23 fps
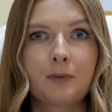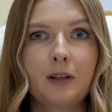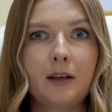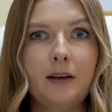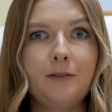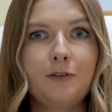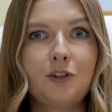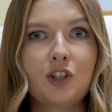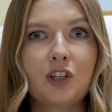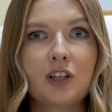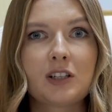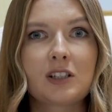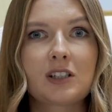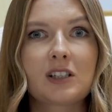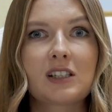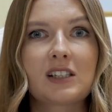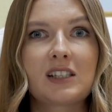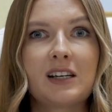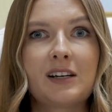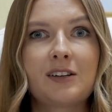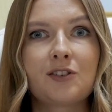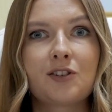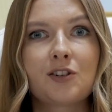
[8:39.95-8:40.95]
If she is
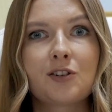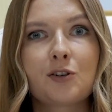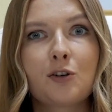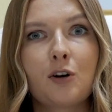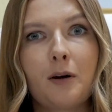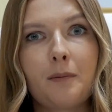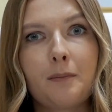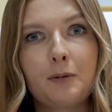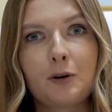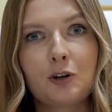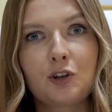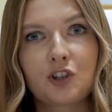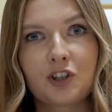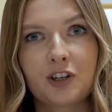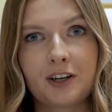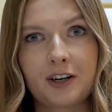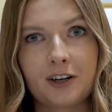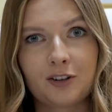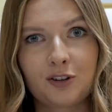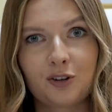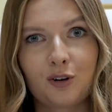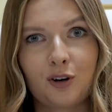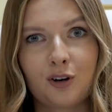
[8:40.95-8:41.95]
sending you a picture
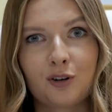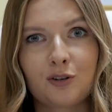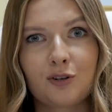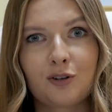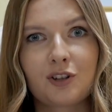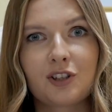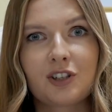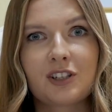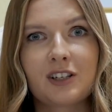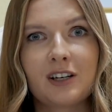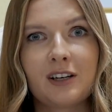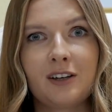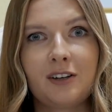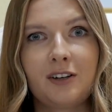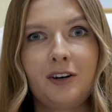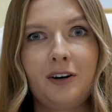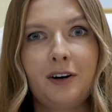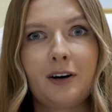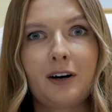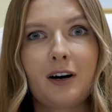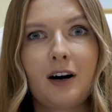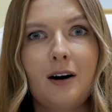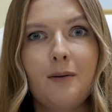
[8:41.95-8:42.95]
and you are not telling
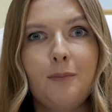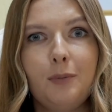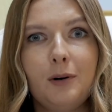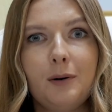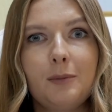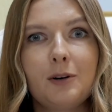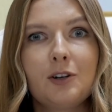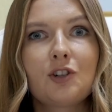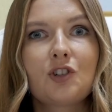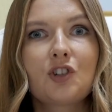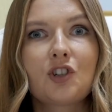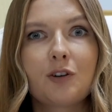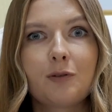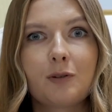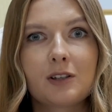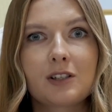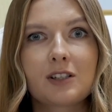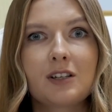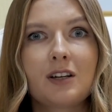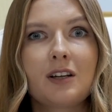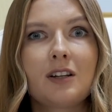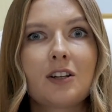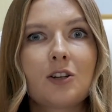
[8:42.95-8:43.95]
her a compliment, she will
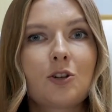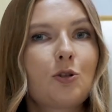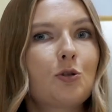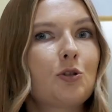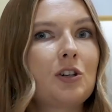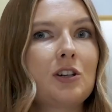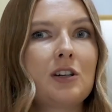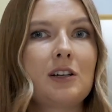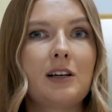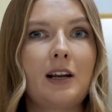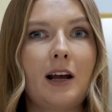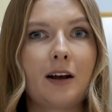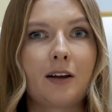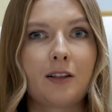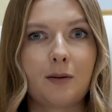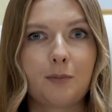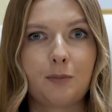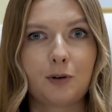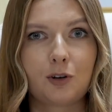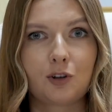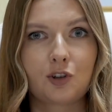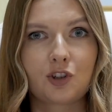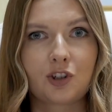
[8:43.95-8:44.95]
think that you didn't like
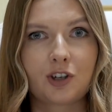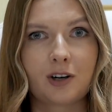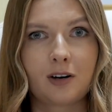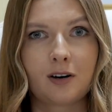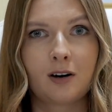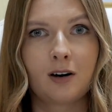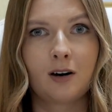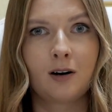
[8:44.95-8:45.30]
the picture.